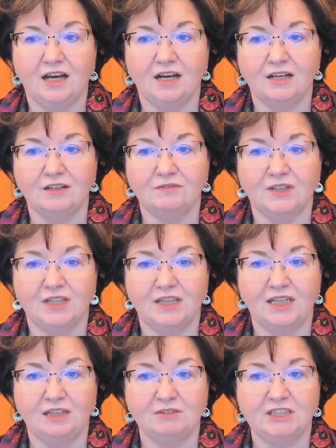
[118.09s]
of
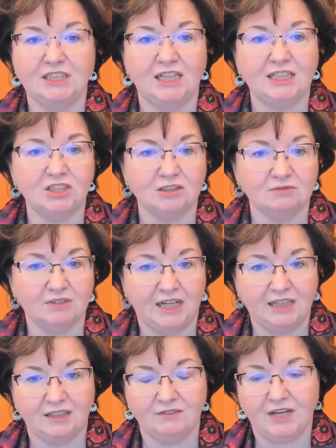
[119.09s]
the retention
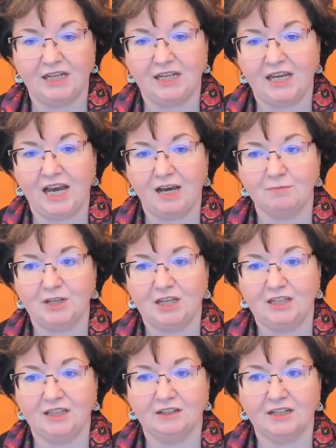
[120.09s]
rate of any app
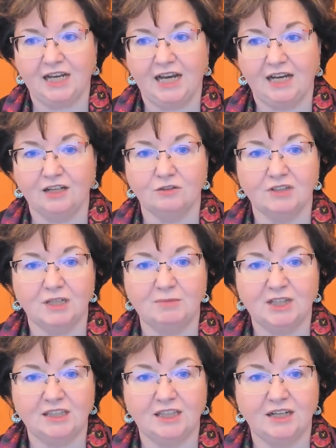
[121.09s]
in their category,
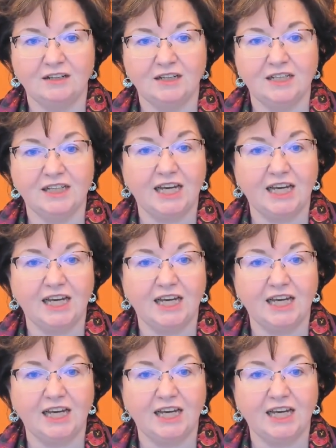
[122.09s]
but their